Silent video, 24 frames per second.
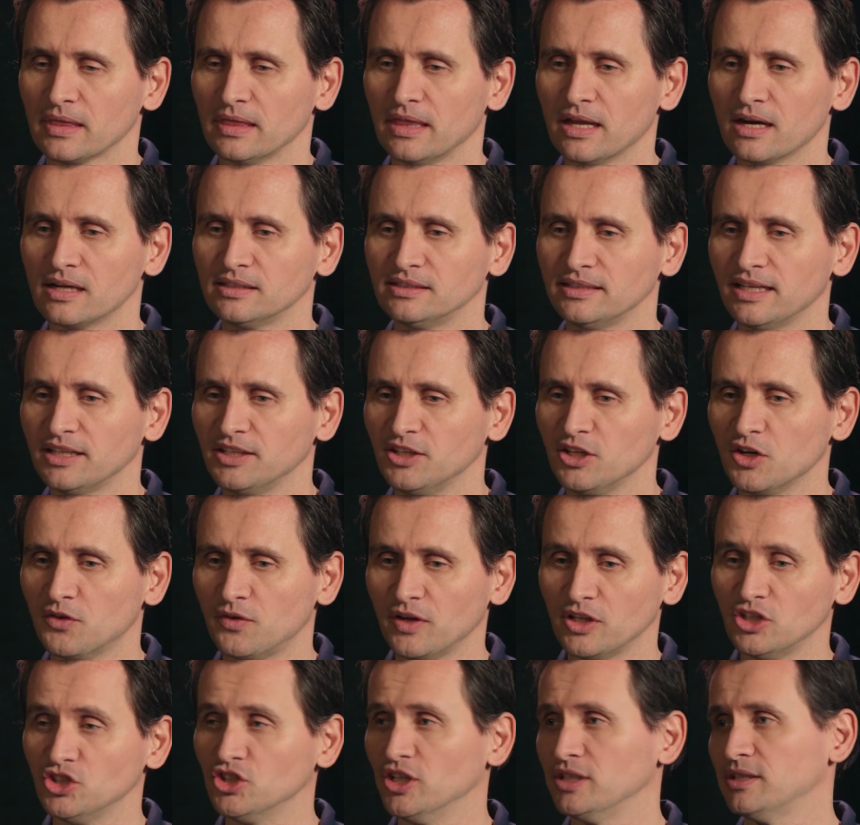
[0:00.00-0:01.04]
there's an idea of
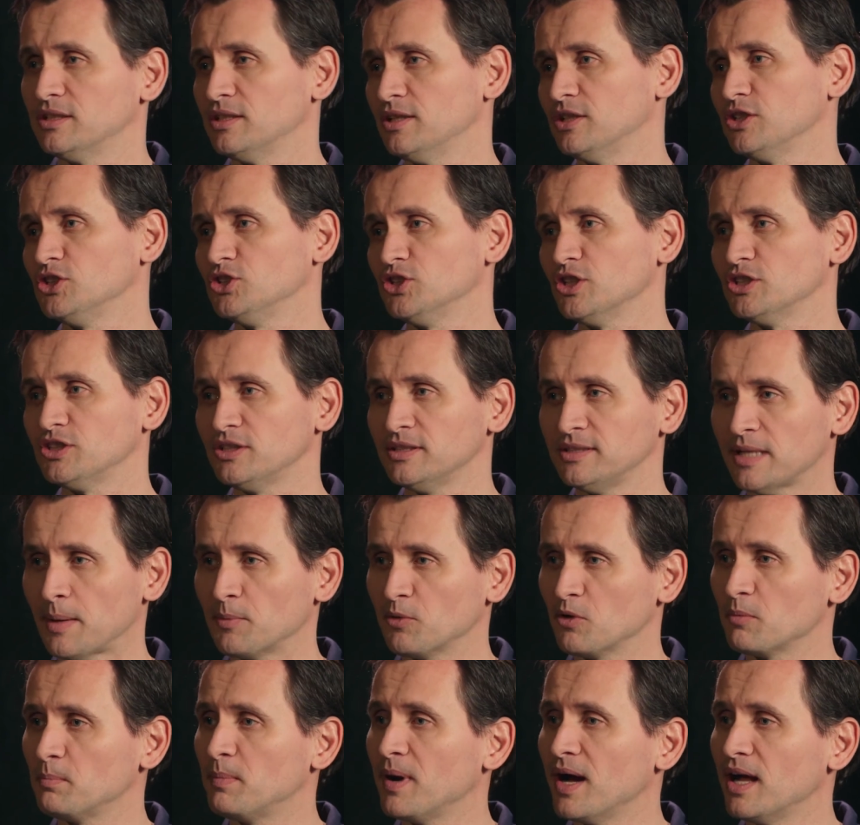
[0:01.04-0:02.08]
a JIT, just-in-time
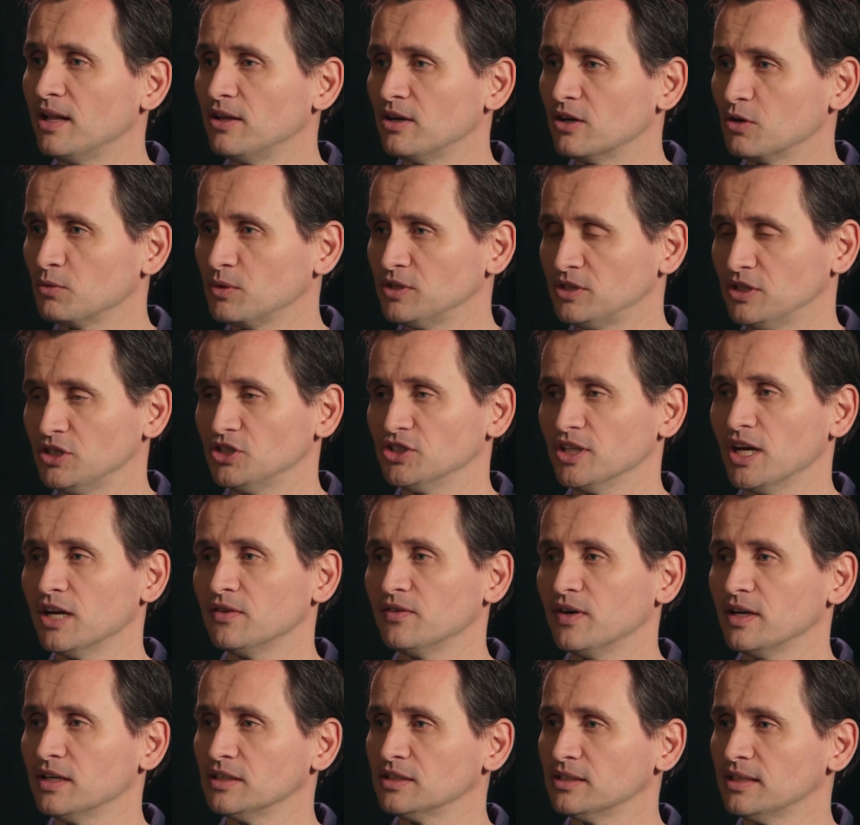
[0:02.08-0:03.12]
compiler within
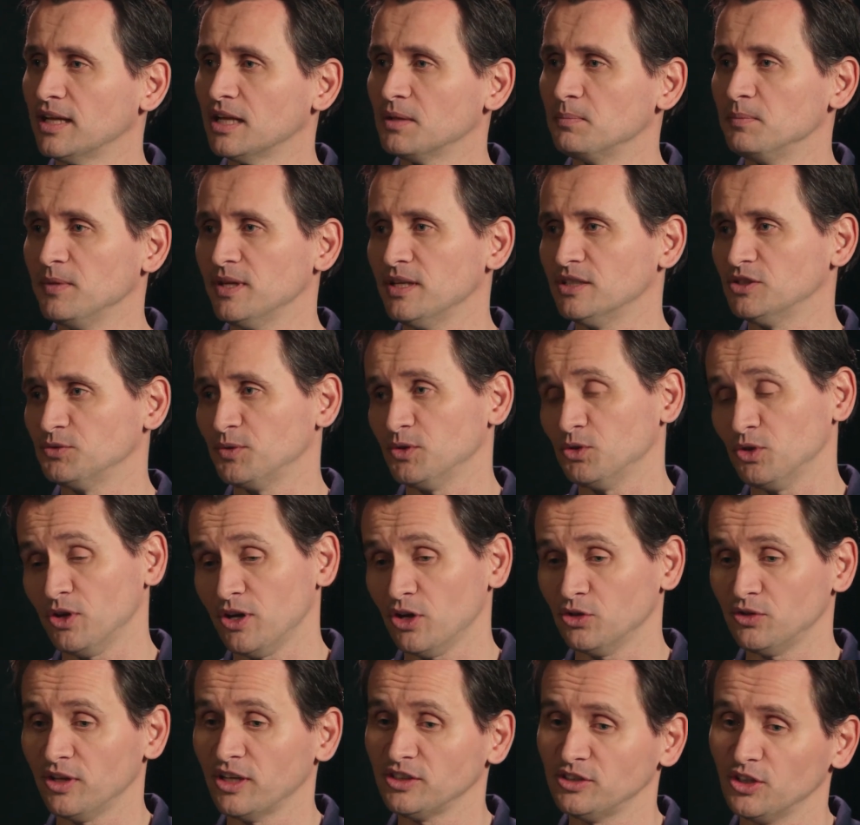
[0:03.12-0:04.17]
Java. That means when you
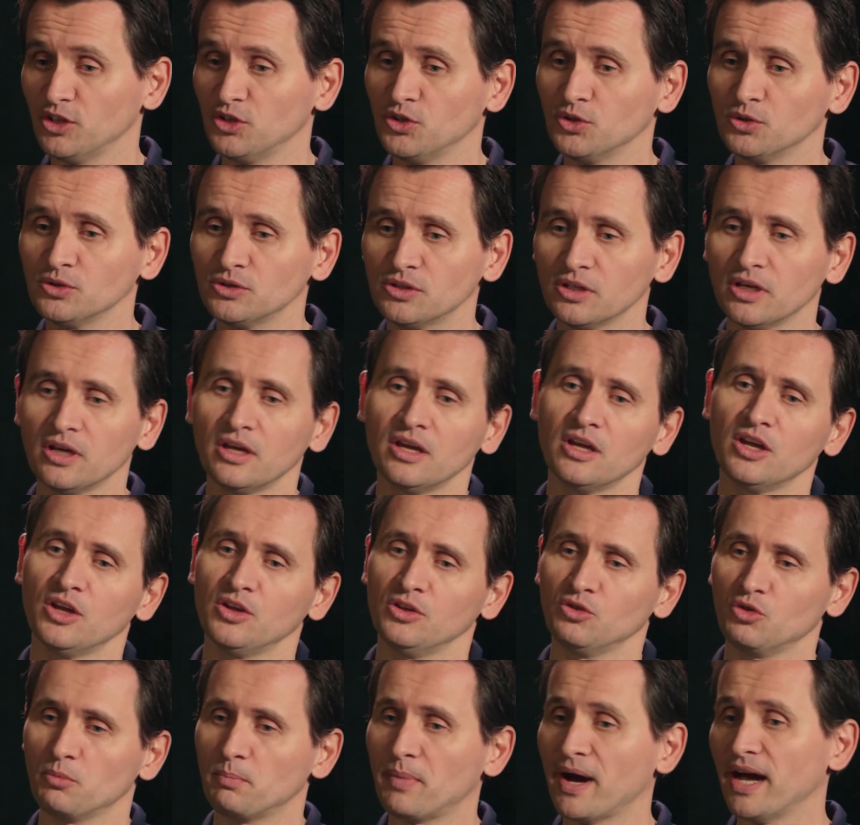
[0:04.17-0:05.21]
code execute,
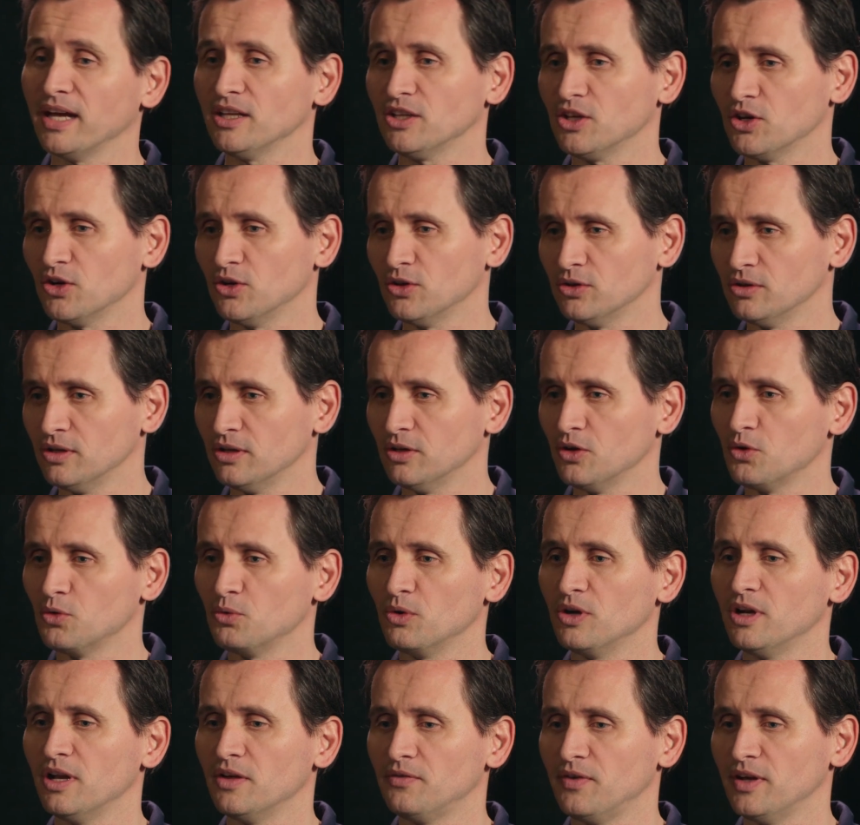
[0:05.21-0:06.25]
your bytecode
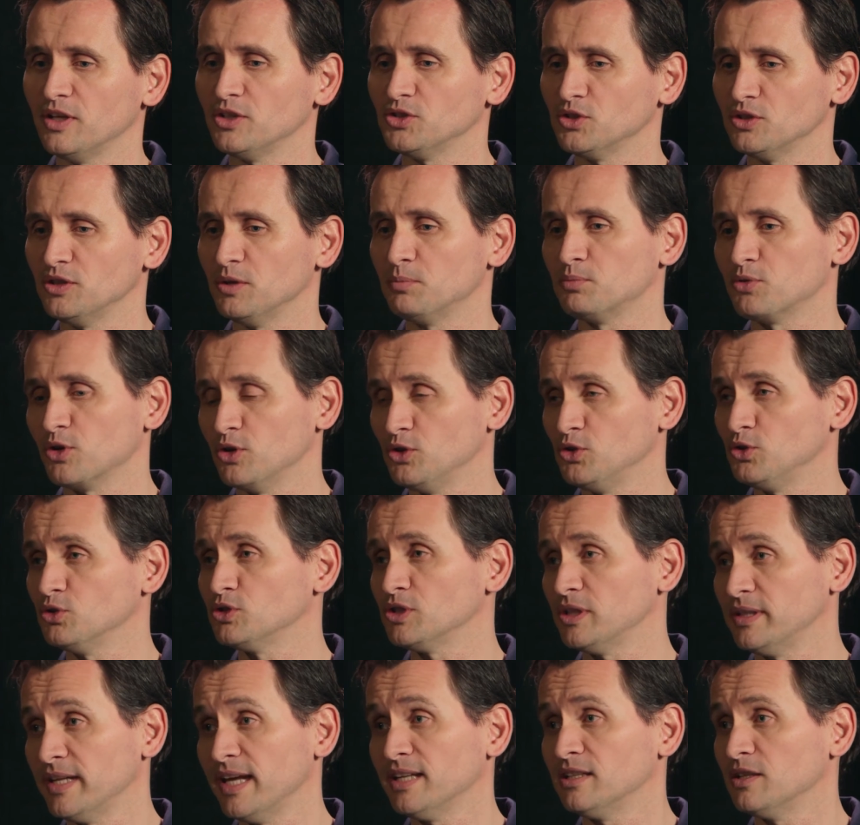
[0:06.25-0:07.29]
will eventually
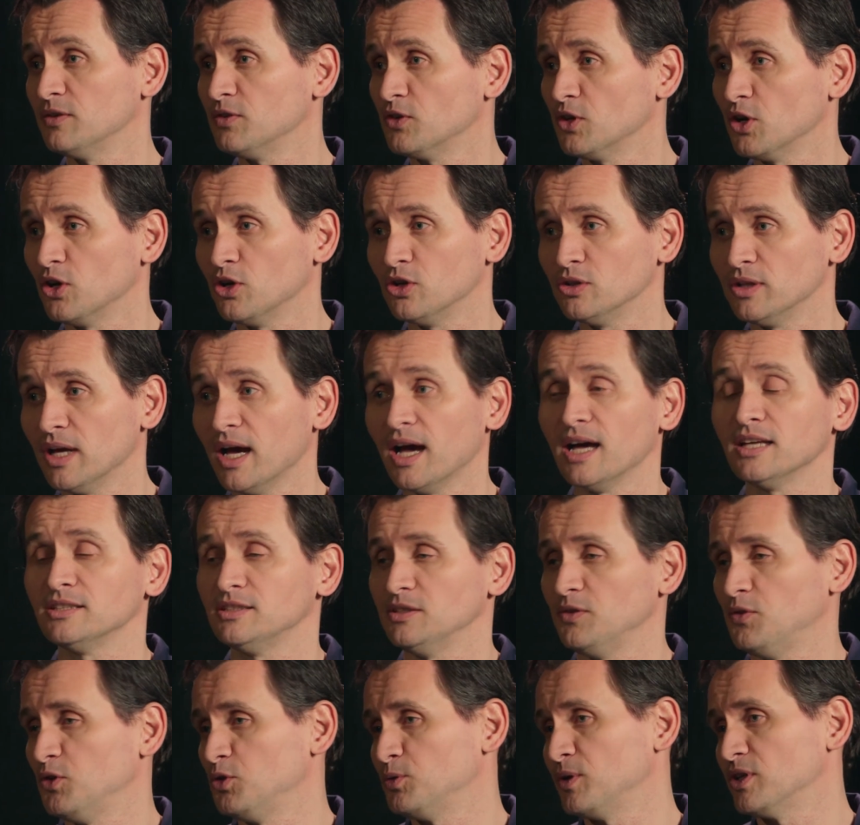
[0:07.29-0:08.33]
produce native code
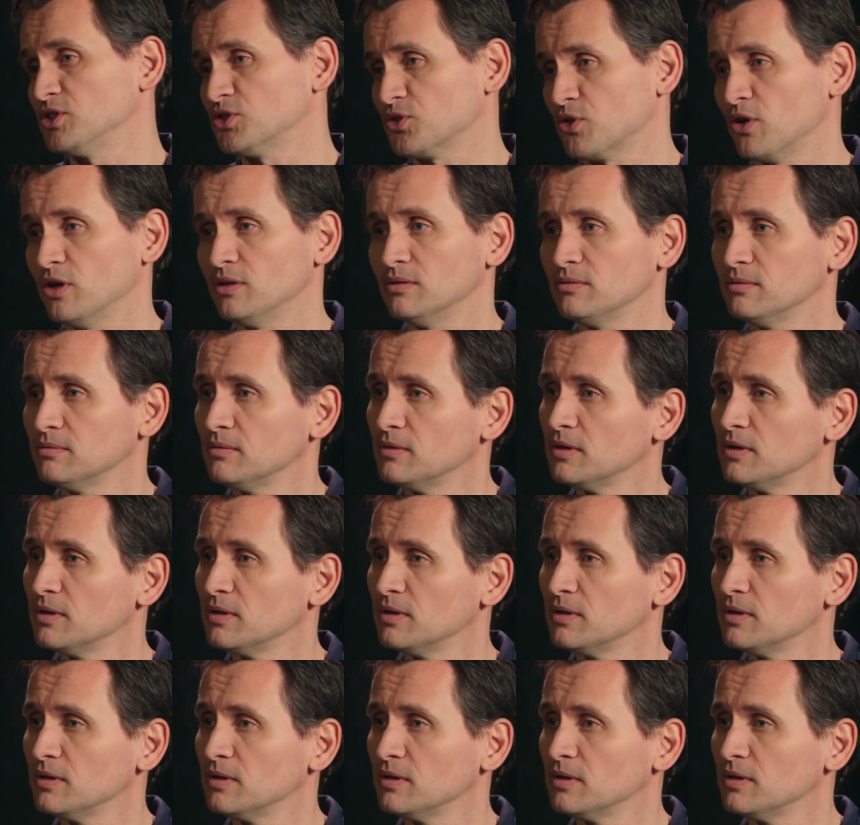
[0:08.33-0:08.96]
as if it was run